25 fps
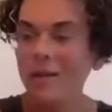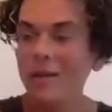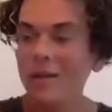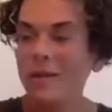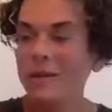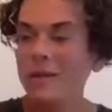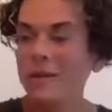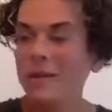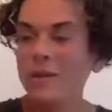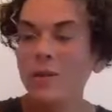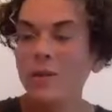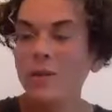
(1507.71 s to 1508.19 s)

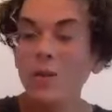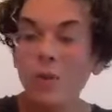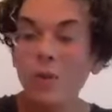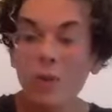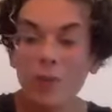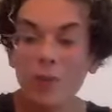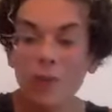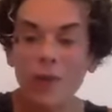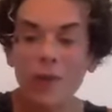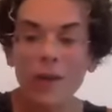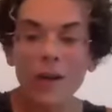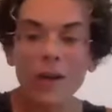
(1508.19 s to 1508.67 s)
this
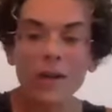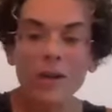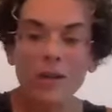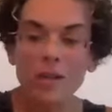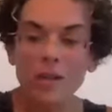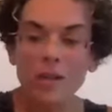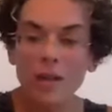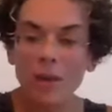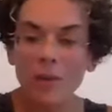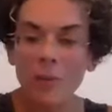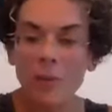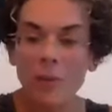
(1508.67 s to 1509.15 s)
new
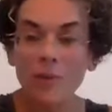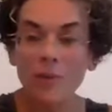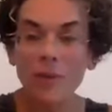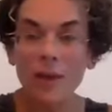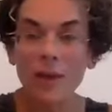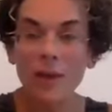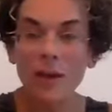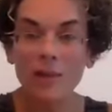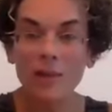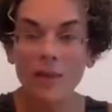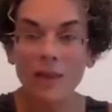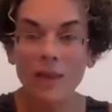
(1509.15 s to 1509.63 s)
fresh cup of
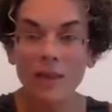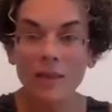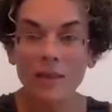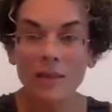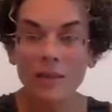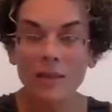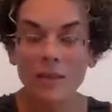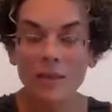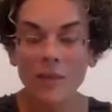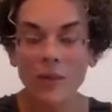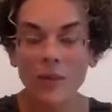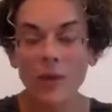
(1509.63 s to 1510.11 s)
love
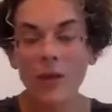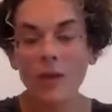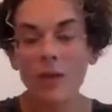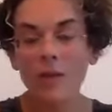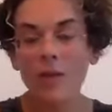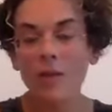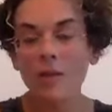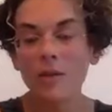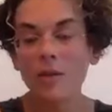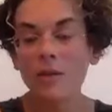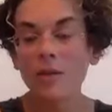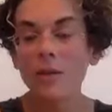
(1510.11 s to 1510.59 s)
is for
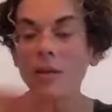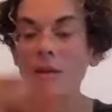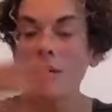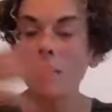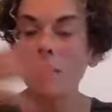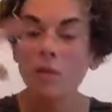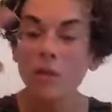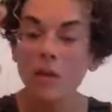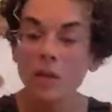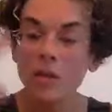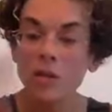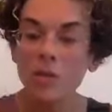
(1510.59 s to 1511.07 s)
you, then
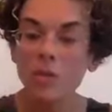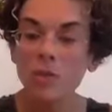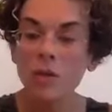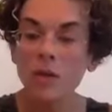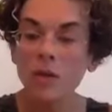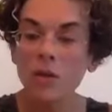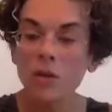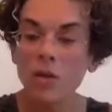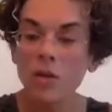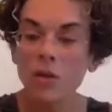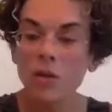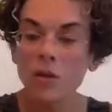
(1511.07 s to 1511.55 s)
you need to
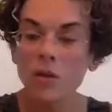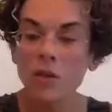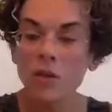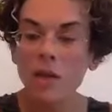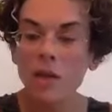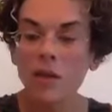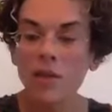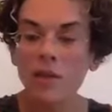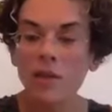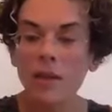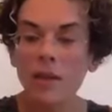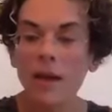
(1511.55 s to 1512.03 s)

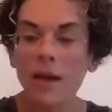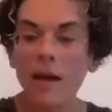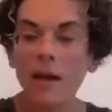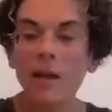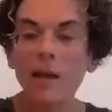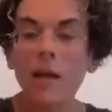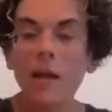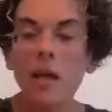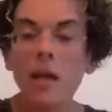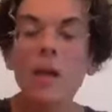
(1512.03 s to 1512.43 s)
renegotiate that.